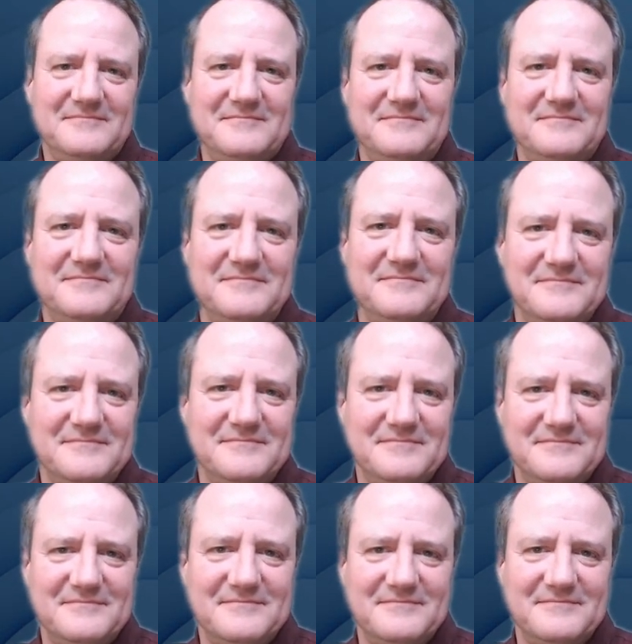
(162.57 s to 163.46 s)

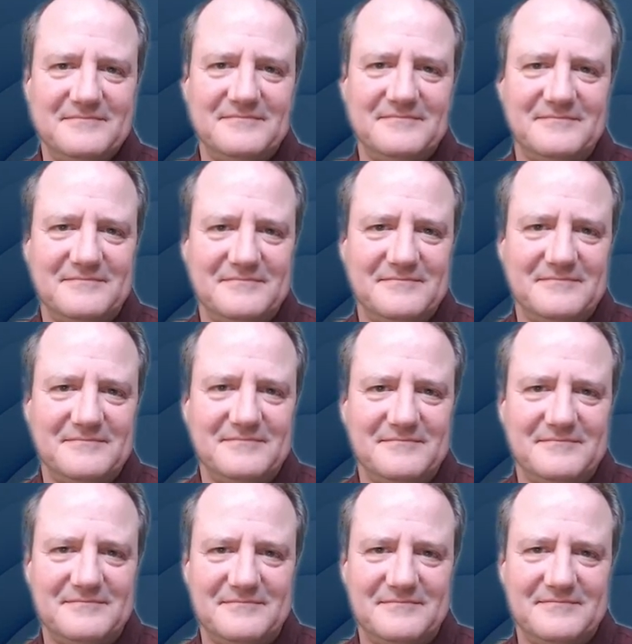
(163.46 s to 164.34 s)

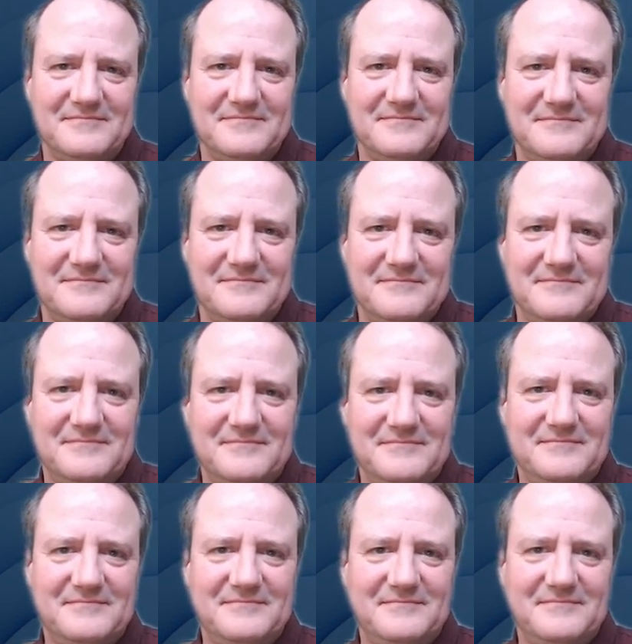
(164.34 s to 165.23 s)

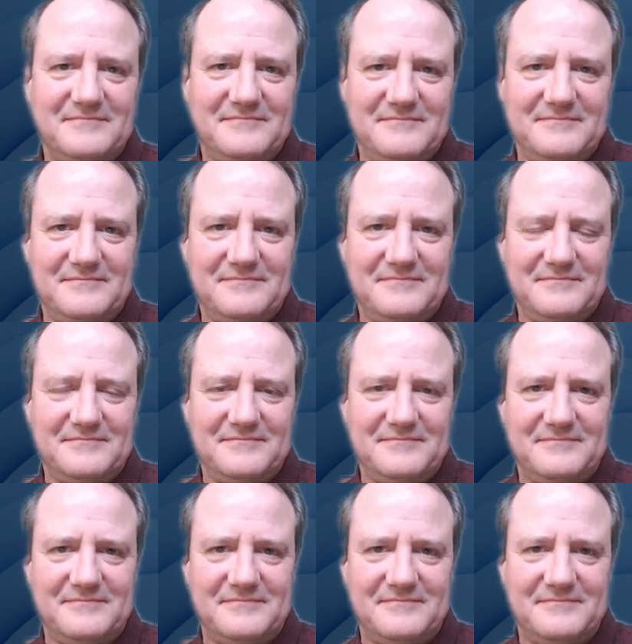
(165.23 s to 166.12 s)

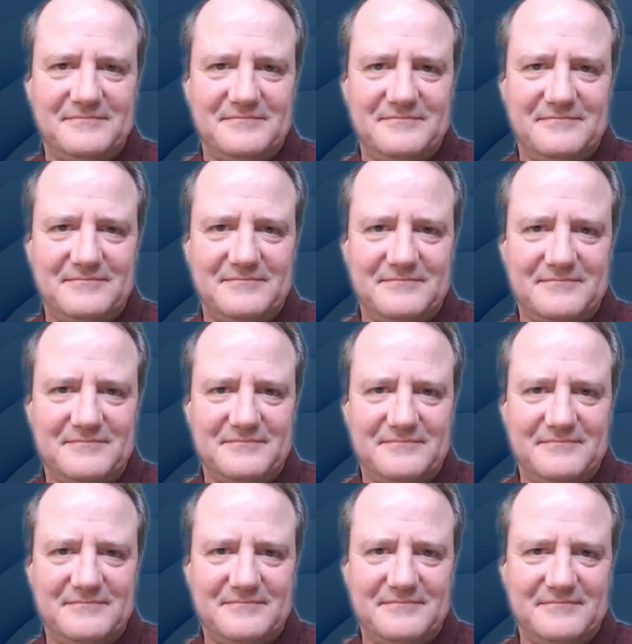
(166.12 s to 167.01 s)

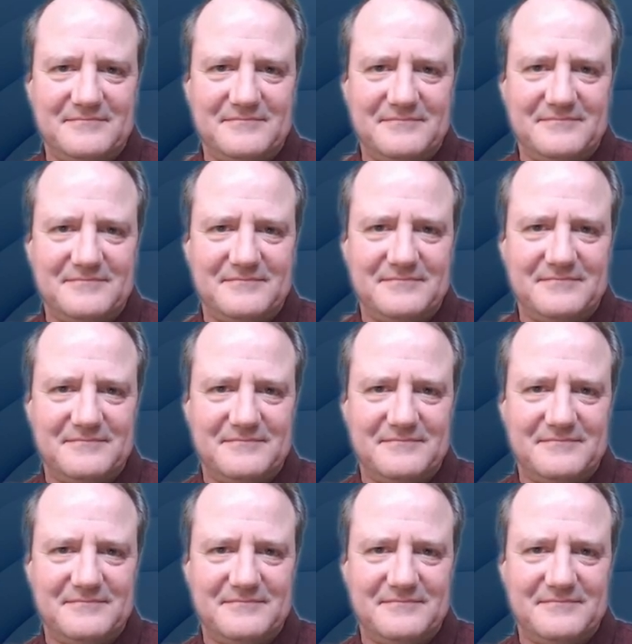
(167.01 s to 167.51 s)
[no speech]